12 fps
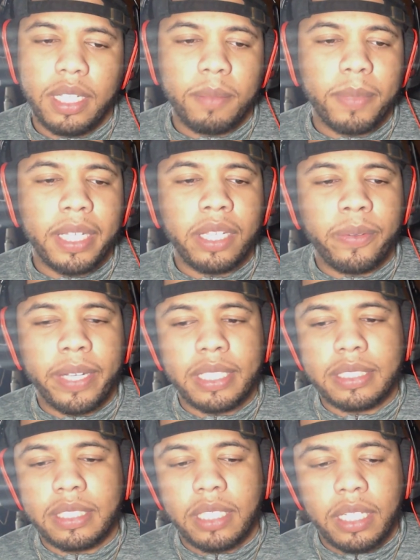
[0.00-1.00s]
But
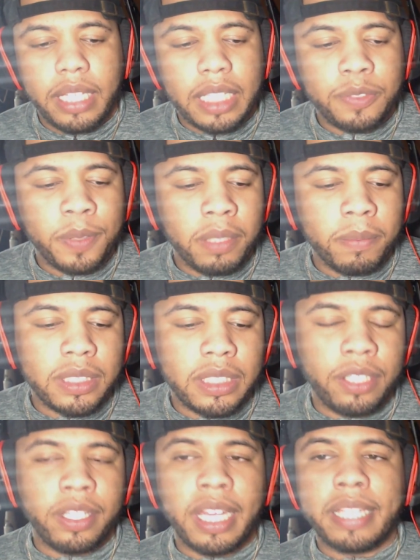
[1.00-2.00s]
anyways, that's pretty much it,
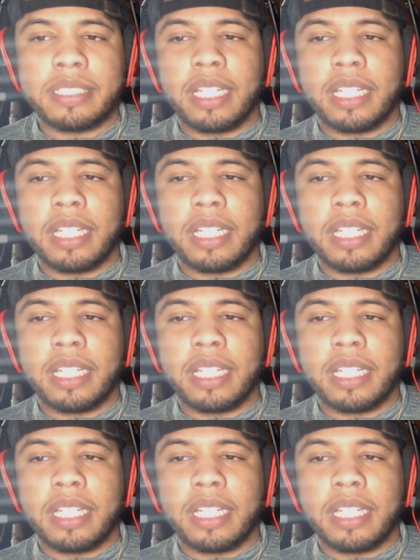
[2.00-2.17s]
you guys.